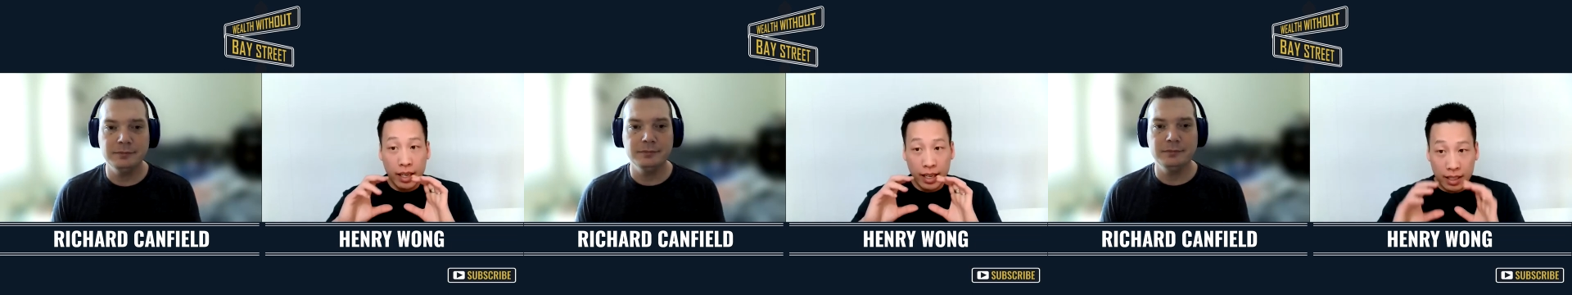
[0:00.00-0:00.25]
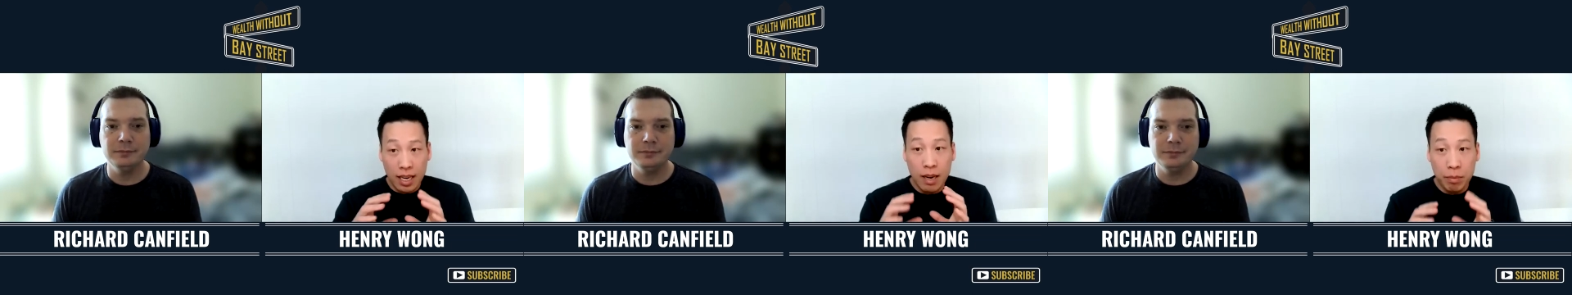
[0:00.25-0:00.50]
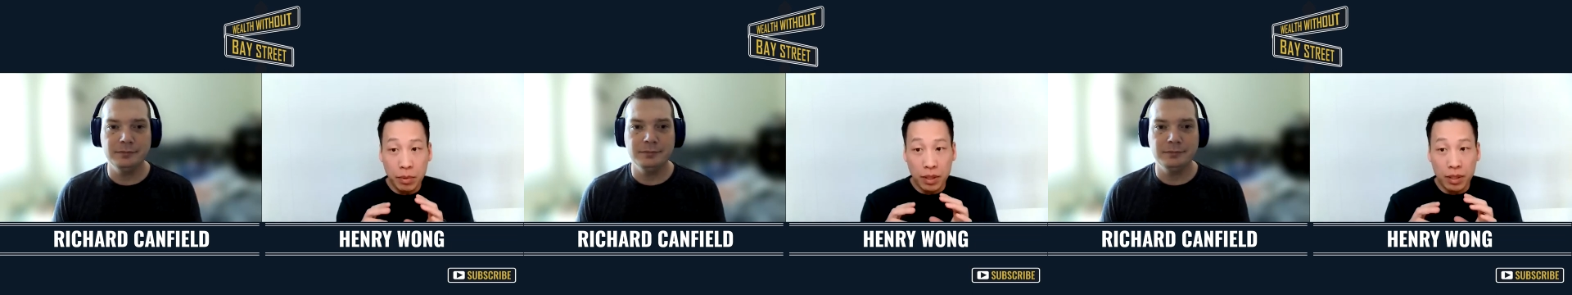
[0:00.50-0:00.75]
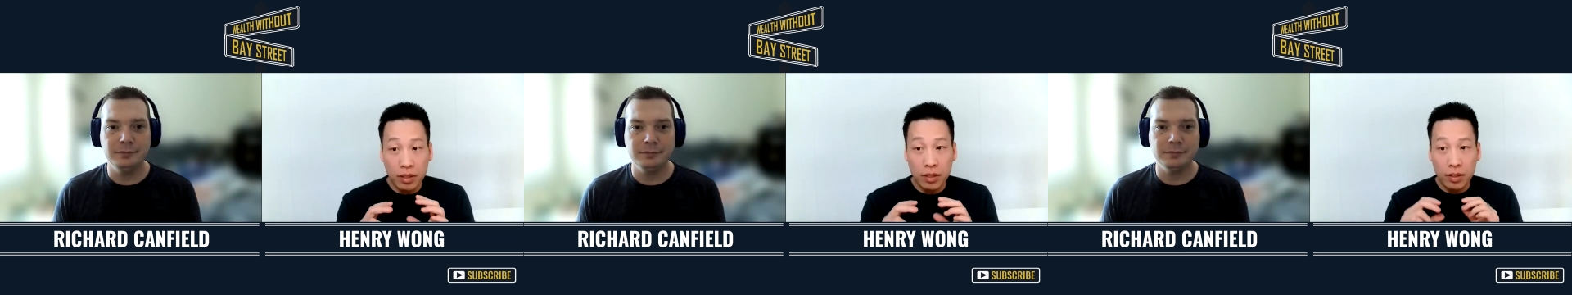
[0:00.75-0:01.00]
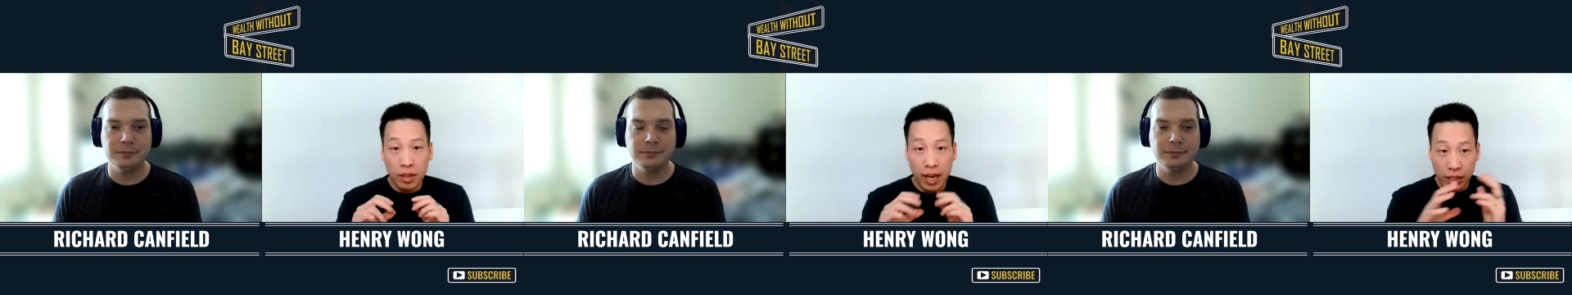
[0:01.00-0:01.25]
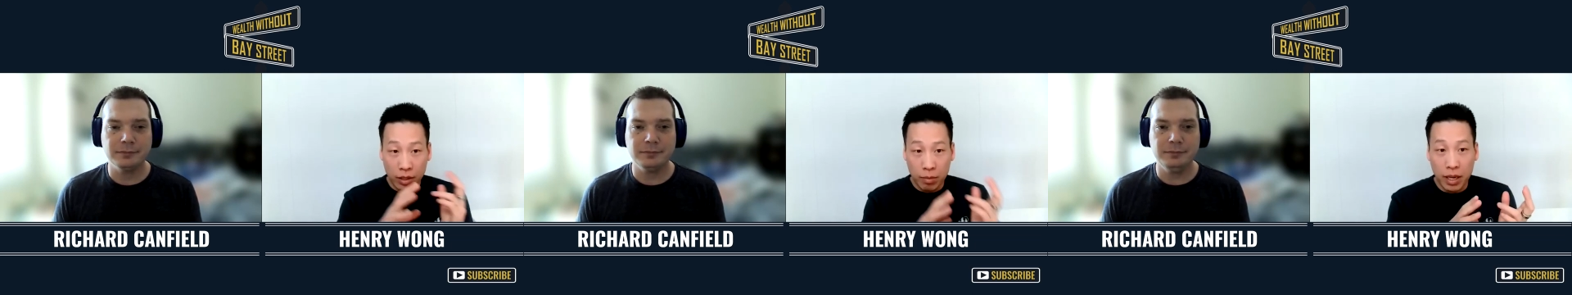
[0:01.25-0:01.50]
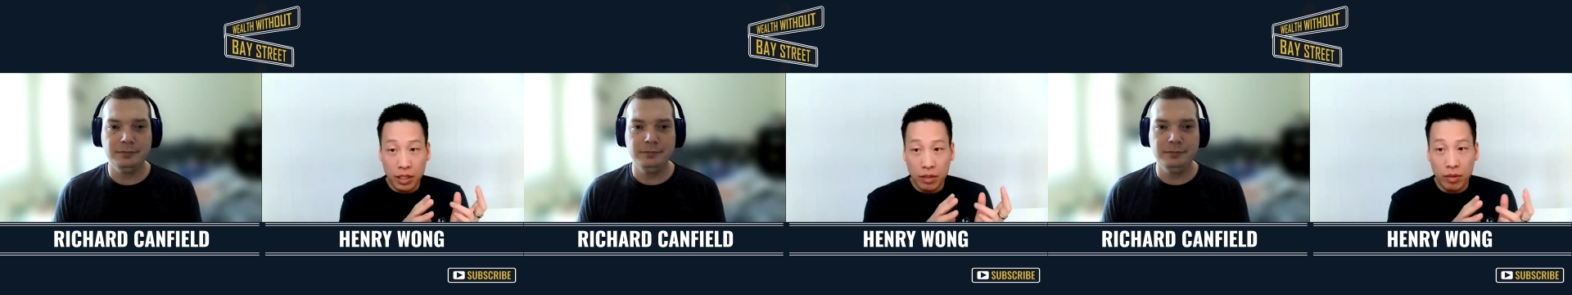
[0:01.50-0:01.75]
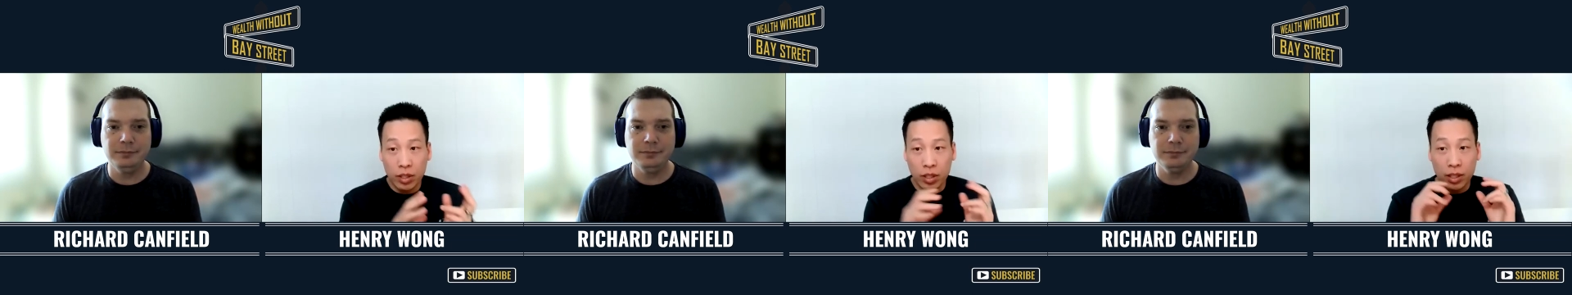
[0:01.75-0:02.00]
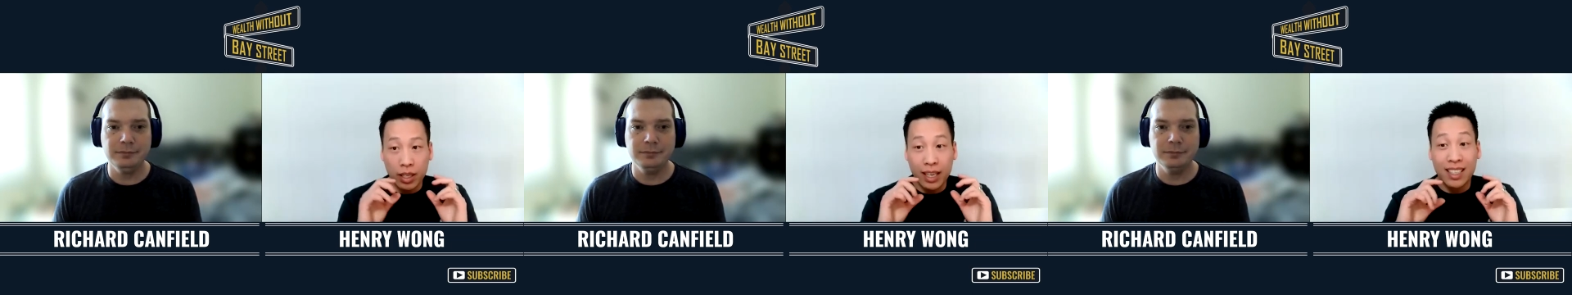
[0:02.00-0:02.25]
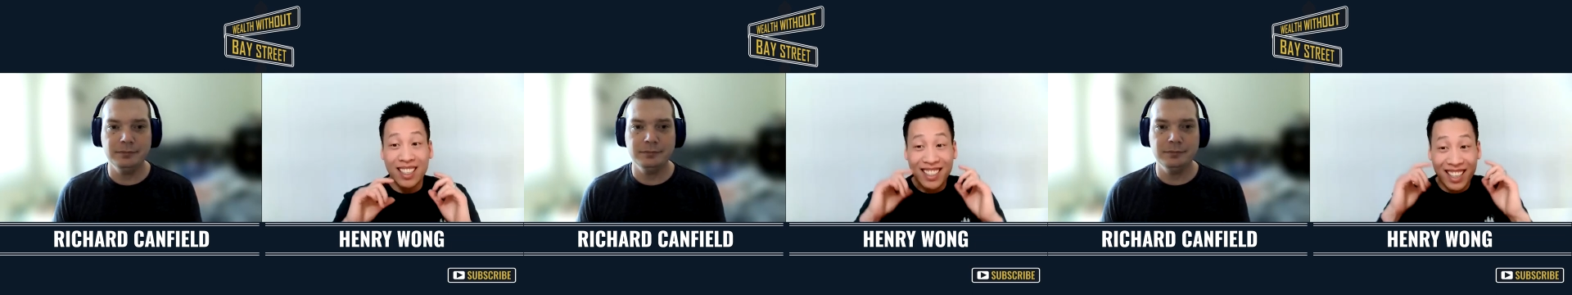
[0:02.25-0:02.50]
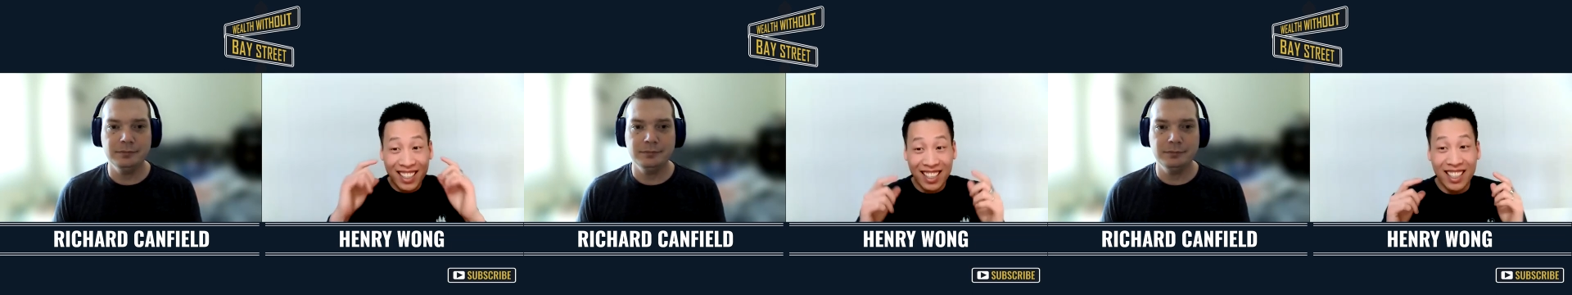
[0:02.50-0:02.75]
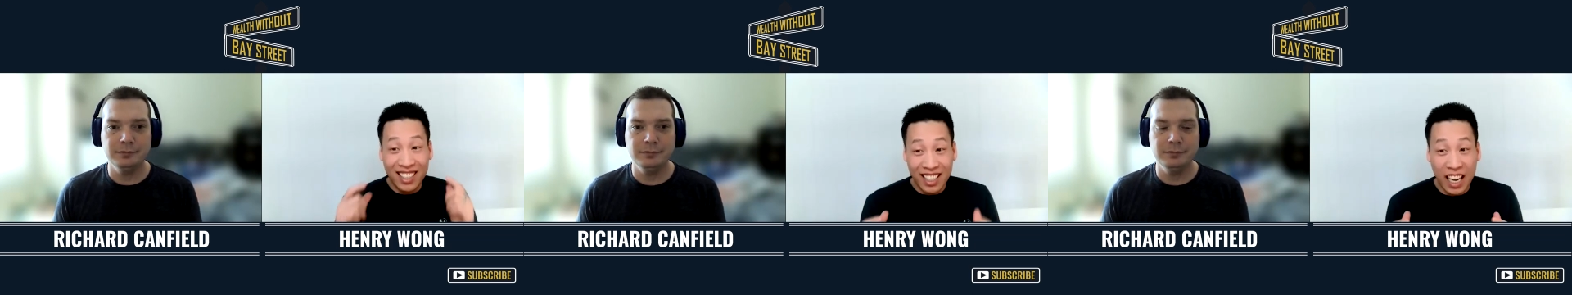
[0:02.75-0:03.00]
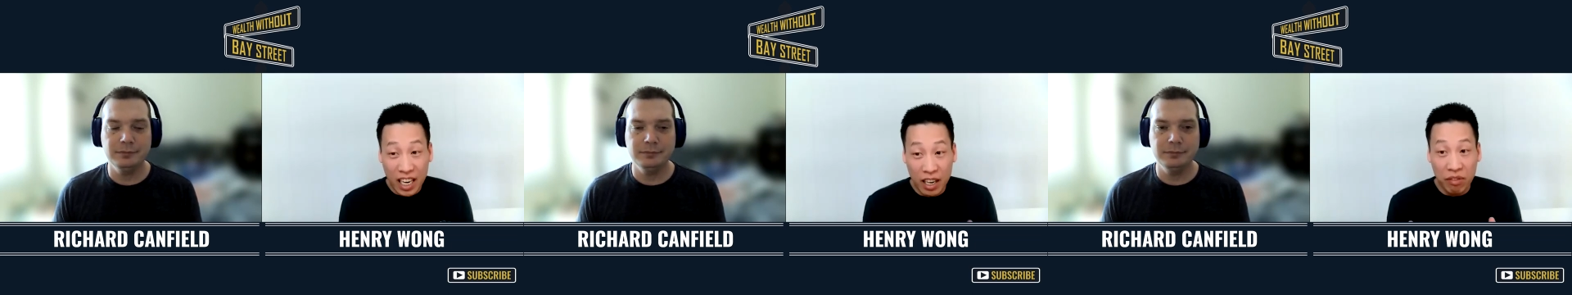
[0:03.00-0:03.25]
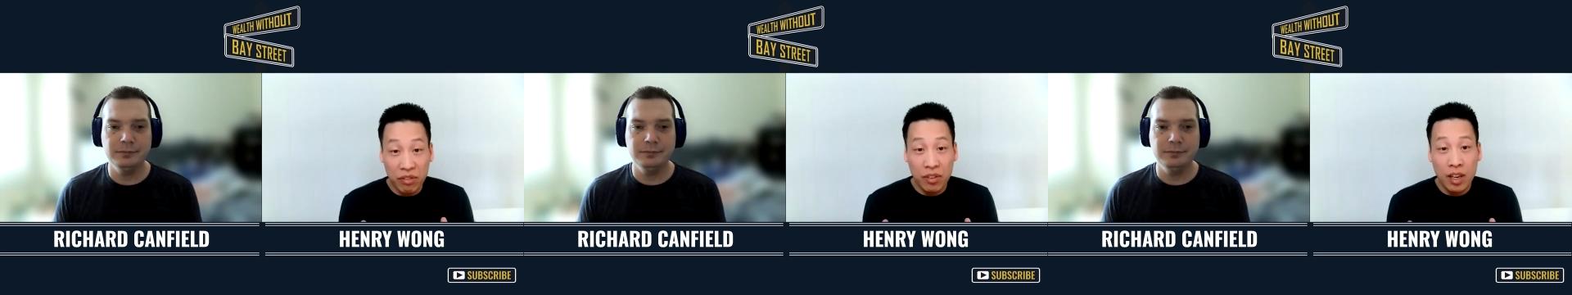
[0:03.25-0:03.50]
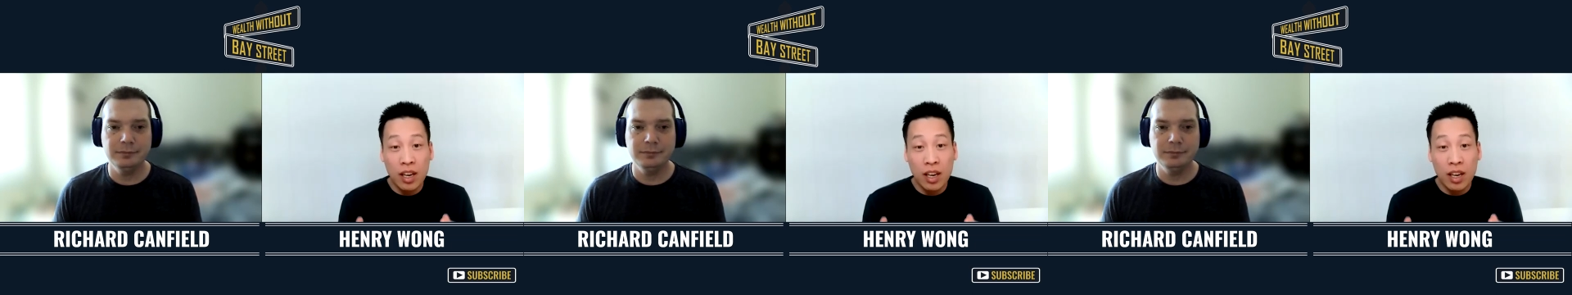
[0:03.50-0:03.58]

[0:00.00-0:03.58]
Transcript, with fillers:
Speaker 1: example as you mentioned, Richard, it's a disincentive